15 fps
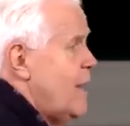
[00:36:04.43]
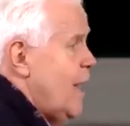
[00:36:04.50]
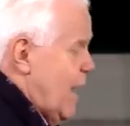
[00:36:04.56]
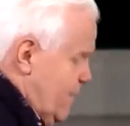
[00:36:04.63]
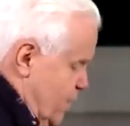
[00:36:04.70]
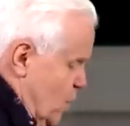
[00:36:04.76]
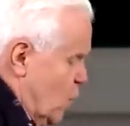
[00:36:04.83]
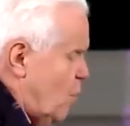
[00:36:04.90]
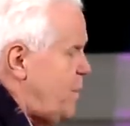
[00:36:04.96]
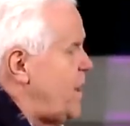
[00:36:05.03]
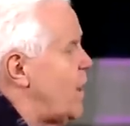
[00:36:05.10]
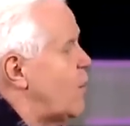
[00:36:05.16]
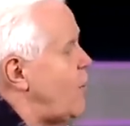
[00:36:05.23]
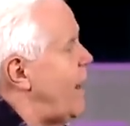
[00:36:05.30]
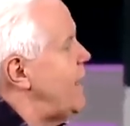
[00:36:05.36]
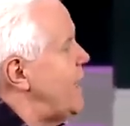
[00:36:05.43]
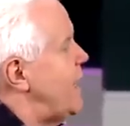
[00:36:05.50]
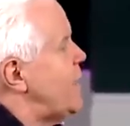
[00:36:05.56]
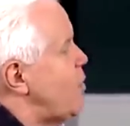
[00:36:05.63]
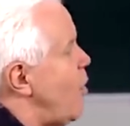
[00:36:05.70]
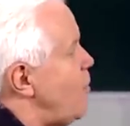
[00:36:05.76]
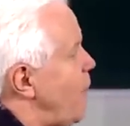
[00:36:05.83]
If you're going to be a great
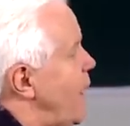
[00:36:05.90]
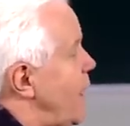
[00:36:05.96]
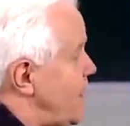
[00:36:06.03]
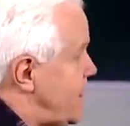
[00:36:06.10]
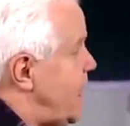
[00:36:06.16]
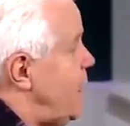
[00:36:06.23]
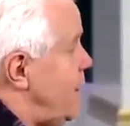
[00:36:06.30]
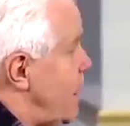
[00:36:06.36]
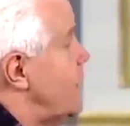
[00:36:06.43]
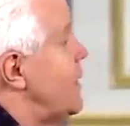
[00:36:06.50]
guitar player, Steve,